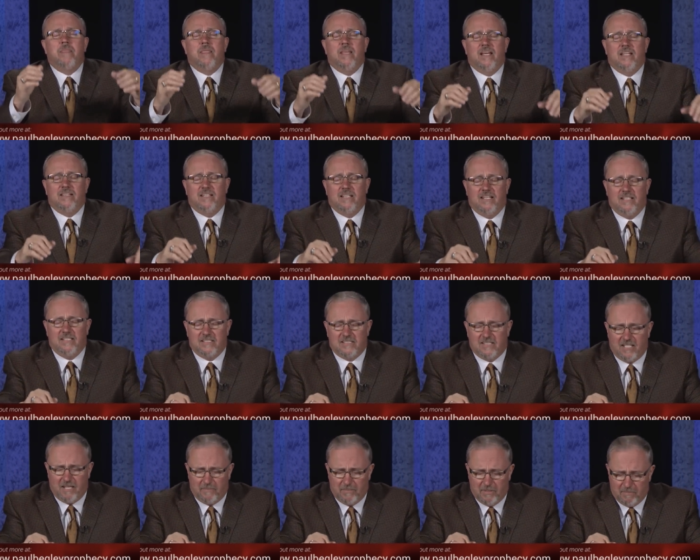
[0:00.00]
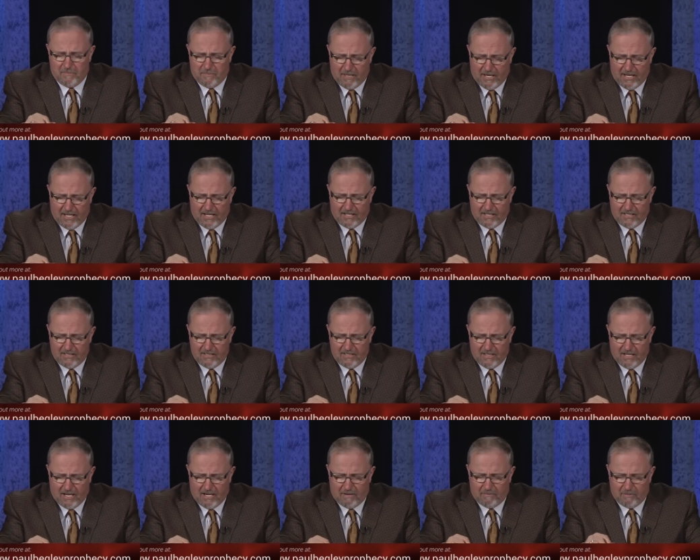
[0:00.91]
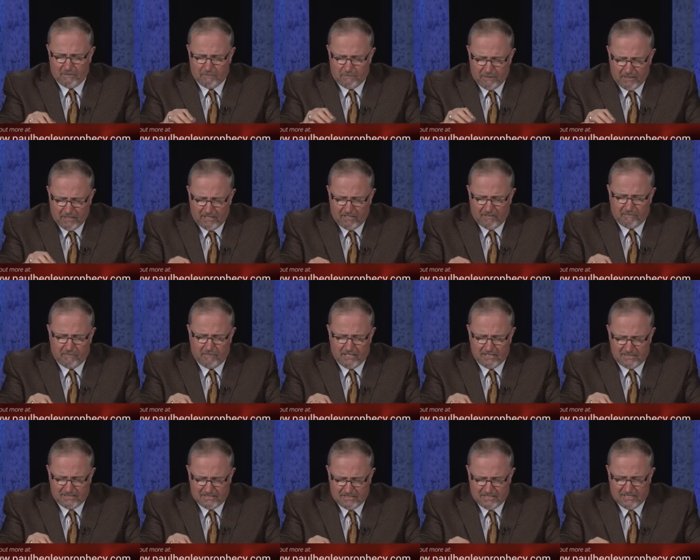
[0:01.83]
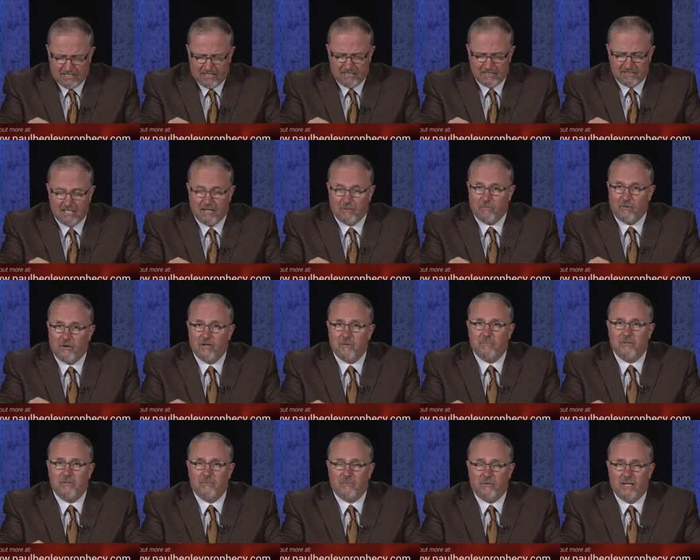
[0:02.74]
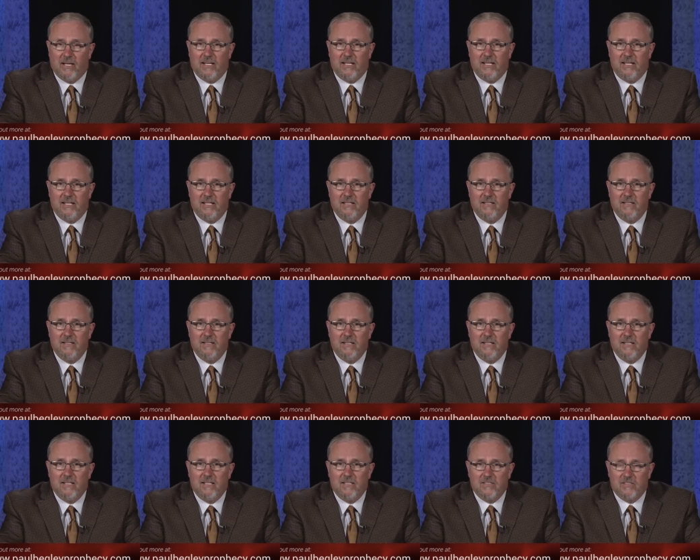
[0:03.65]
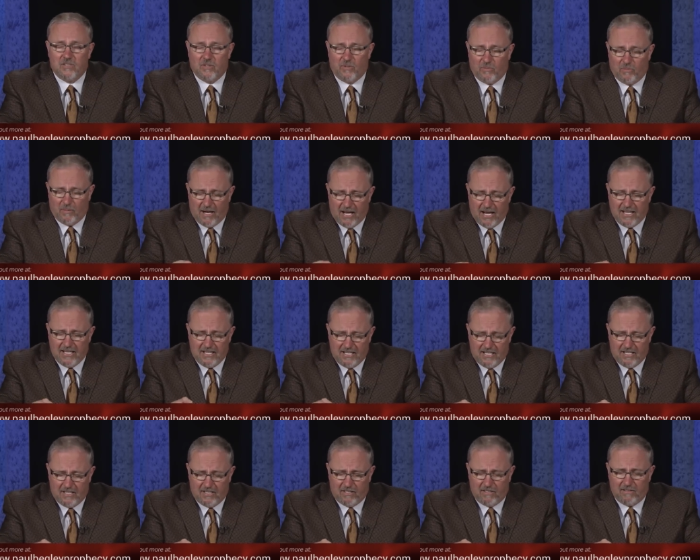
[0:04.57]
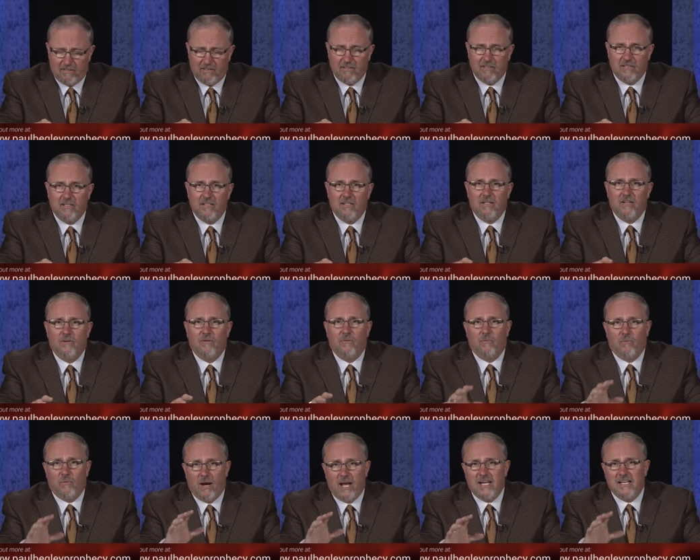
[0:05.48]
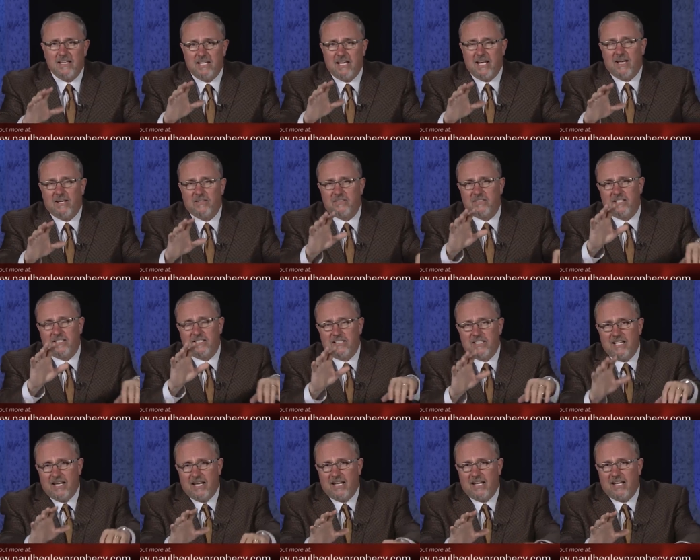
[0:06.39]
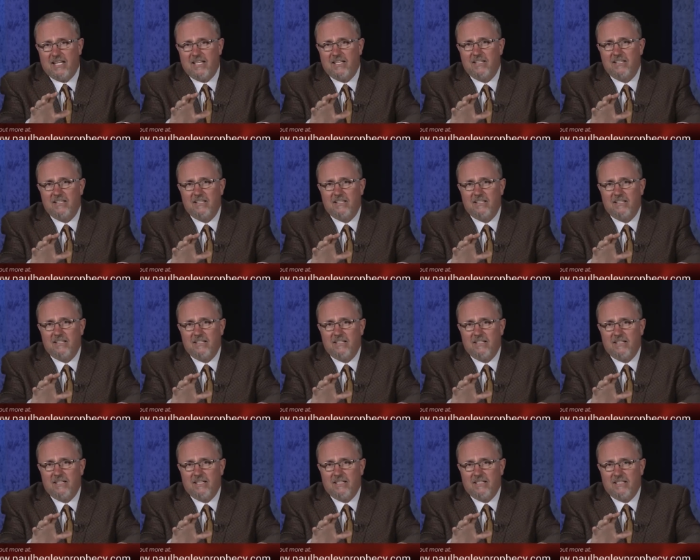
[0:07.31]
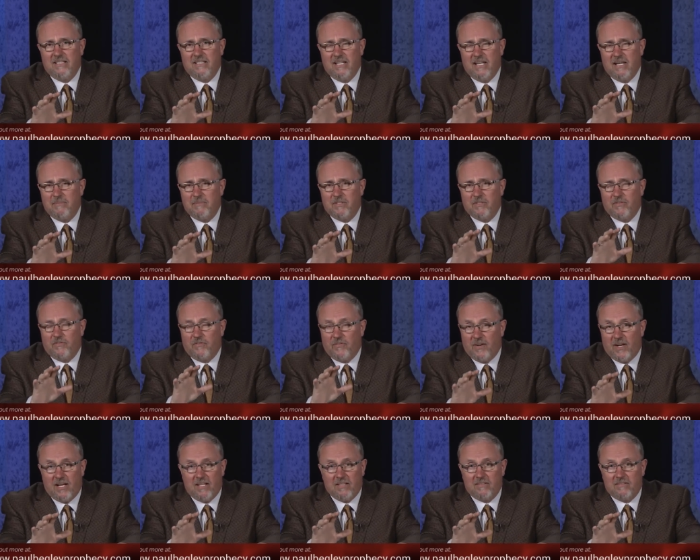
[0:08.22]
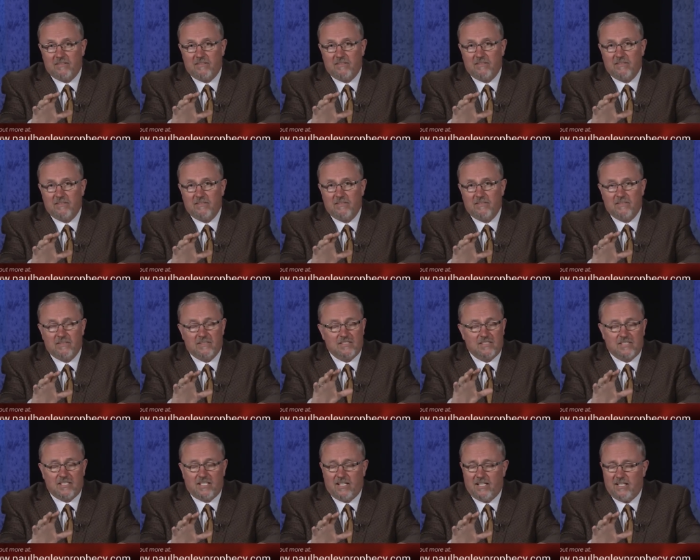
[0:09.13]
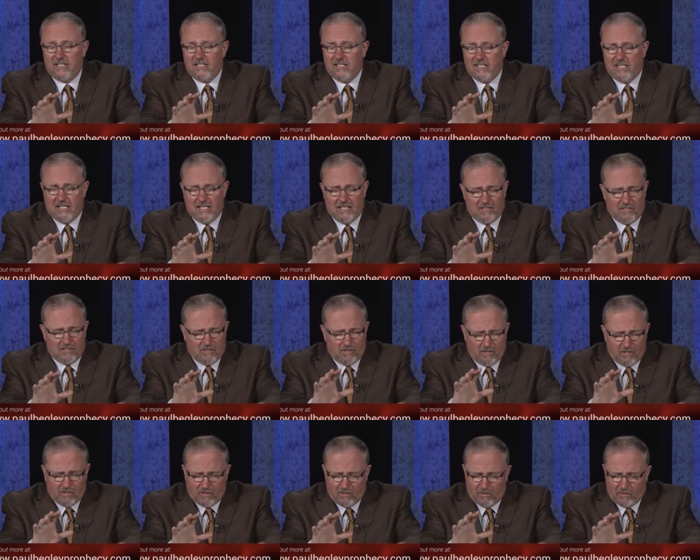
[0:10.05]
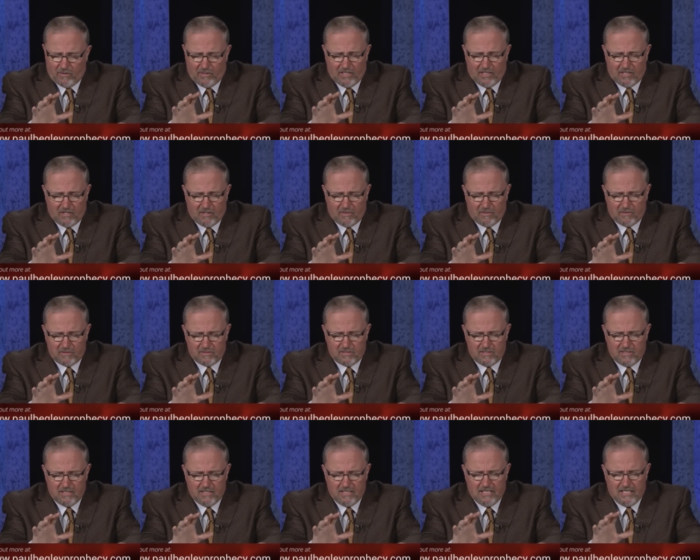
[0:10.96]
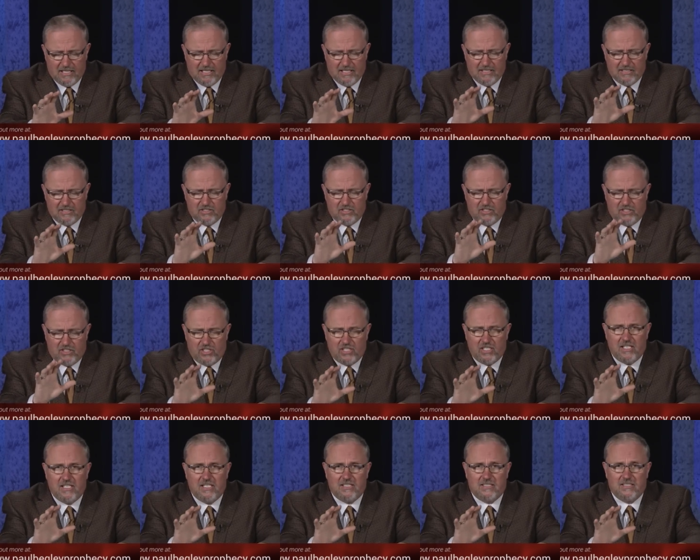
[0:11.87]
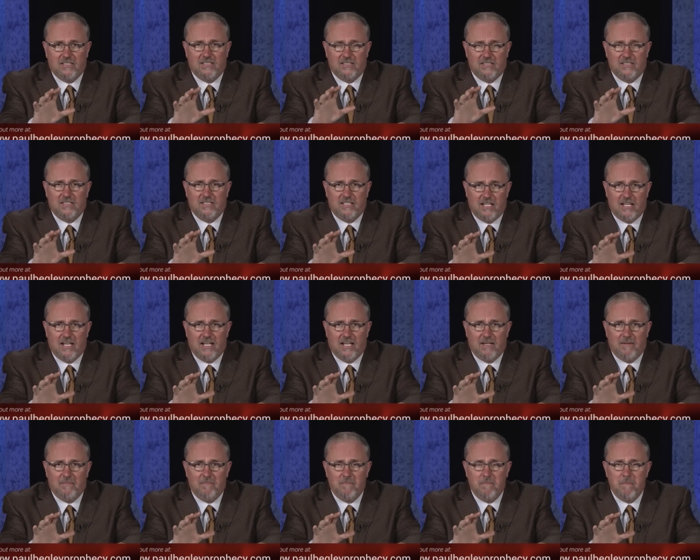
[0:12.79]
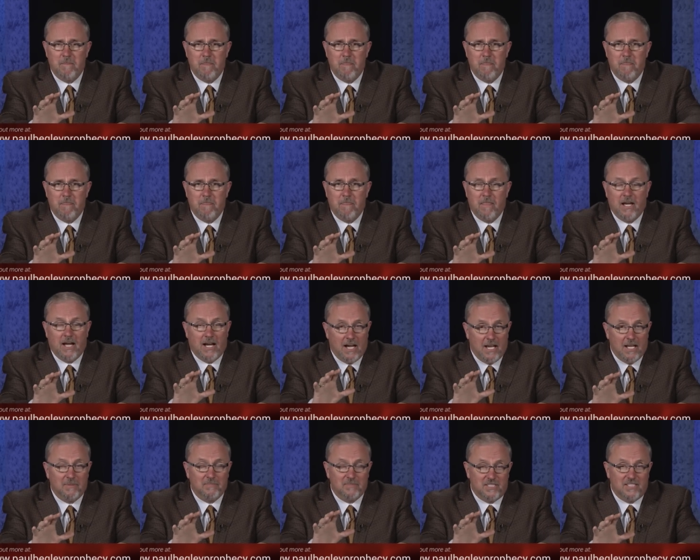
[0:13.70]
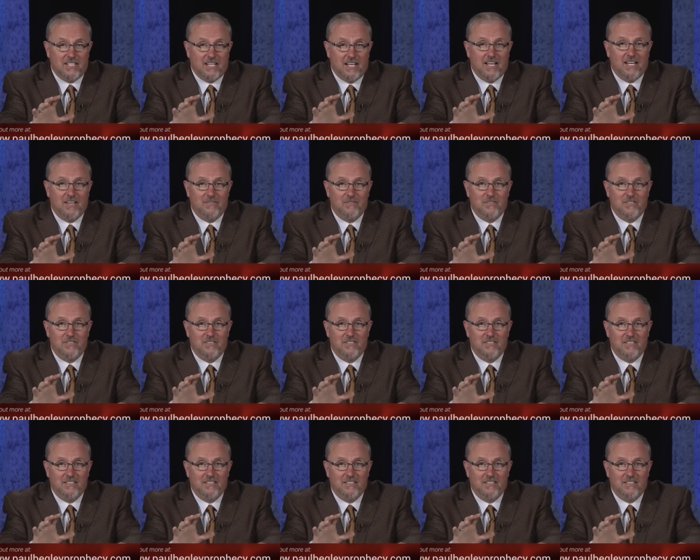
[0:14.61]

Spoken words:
and that he's coming back. I repent of my sins. I want to be ready. So right here, right now, today, in the name of the Father, the Son, and the Holy Ghost, in Jesus' name, I am saved.